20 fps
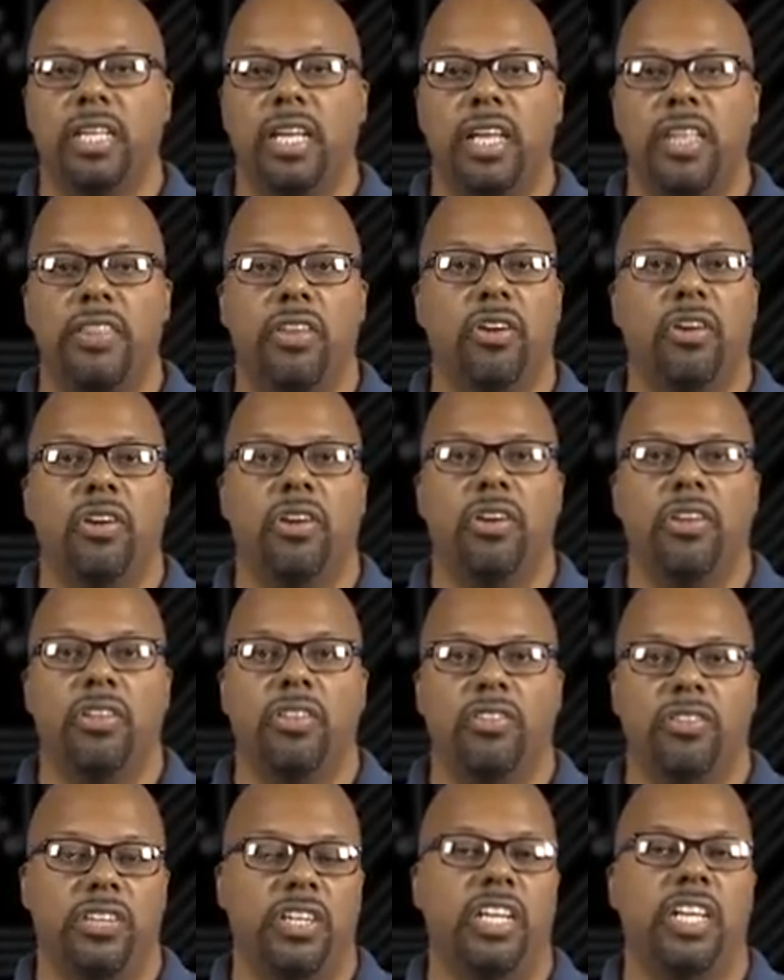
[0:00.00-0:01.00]
And
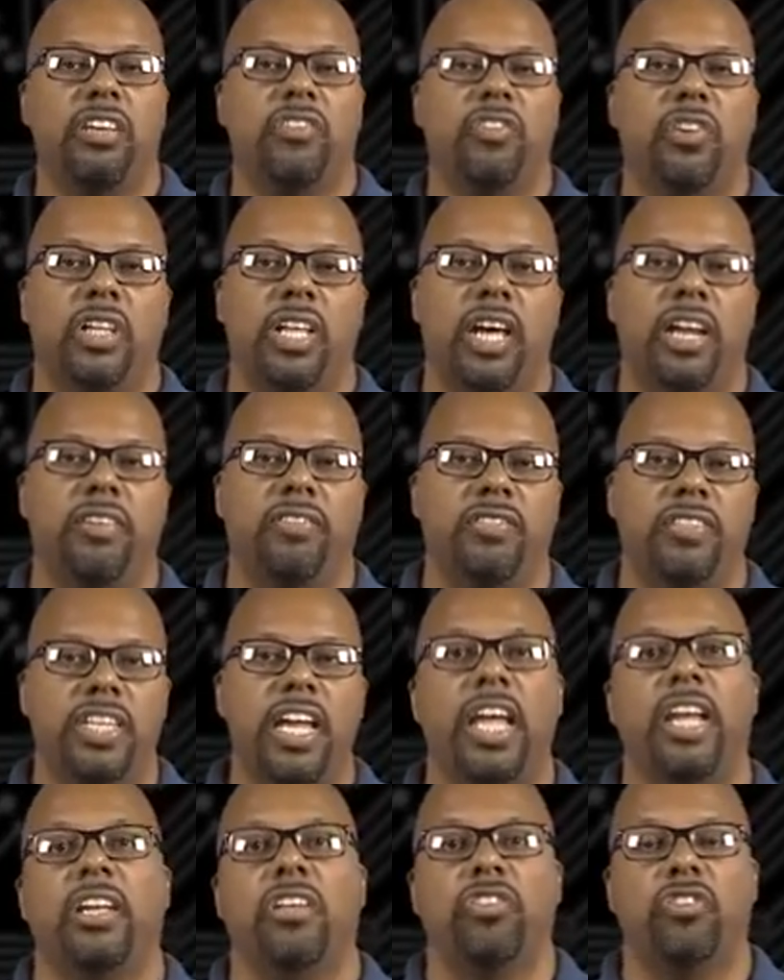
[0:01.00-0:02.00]
there's a need for a lot of
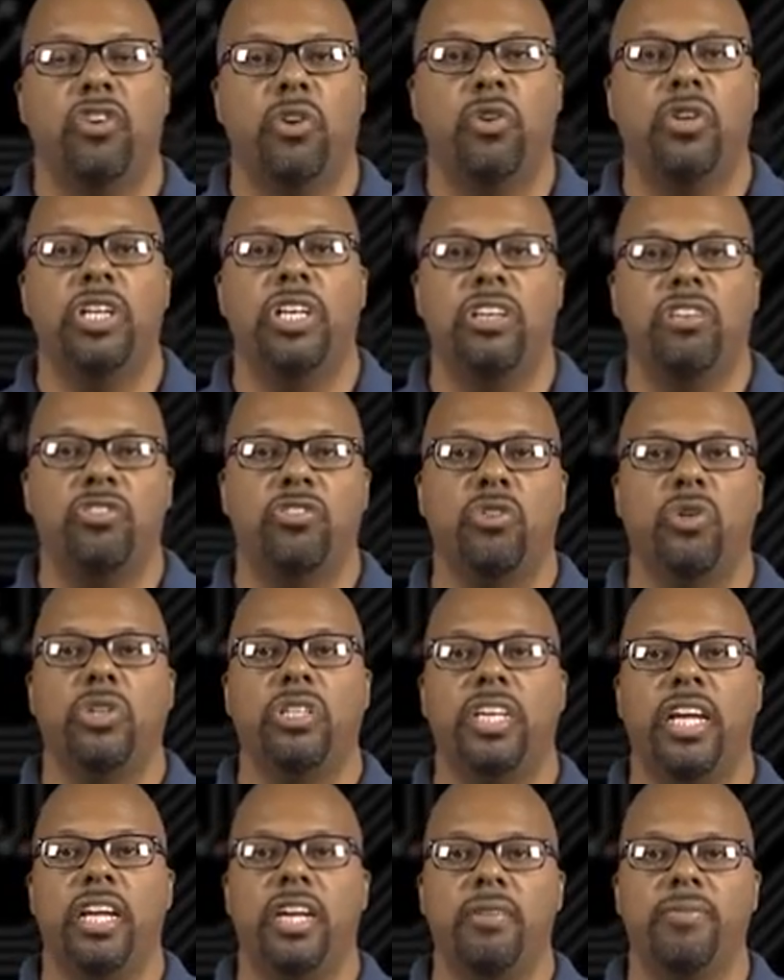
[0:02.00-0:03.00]
data, so you need to store
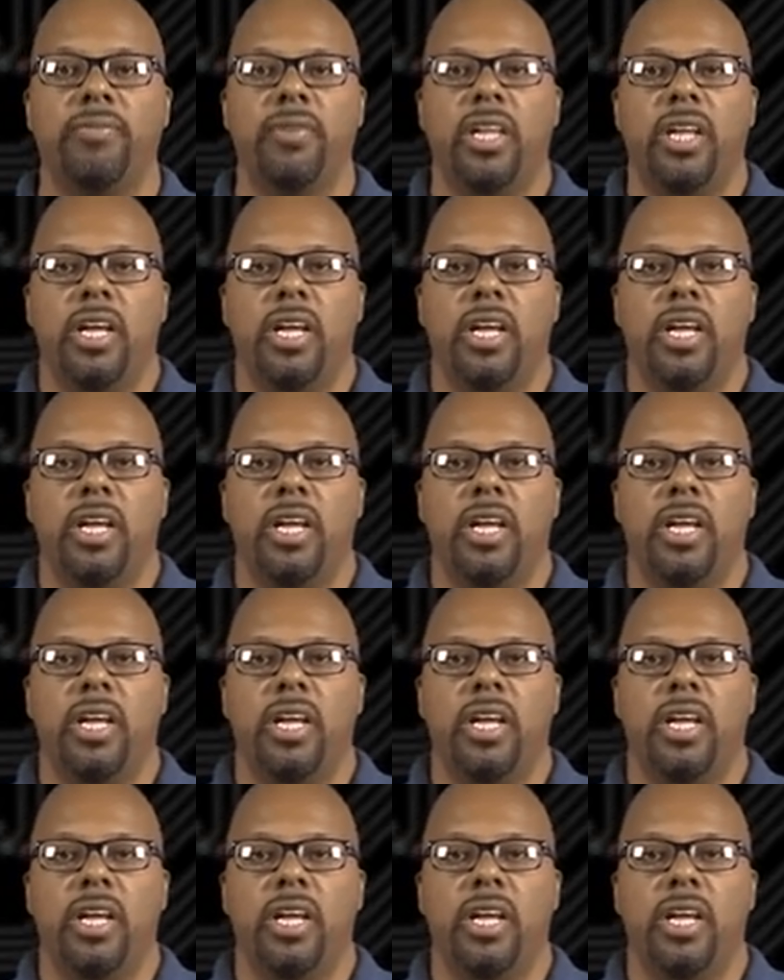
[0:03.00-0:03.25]
data.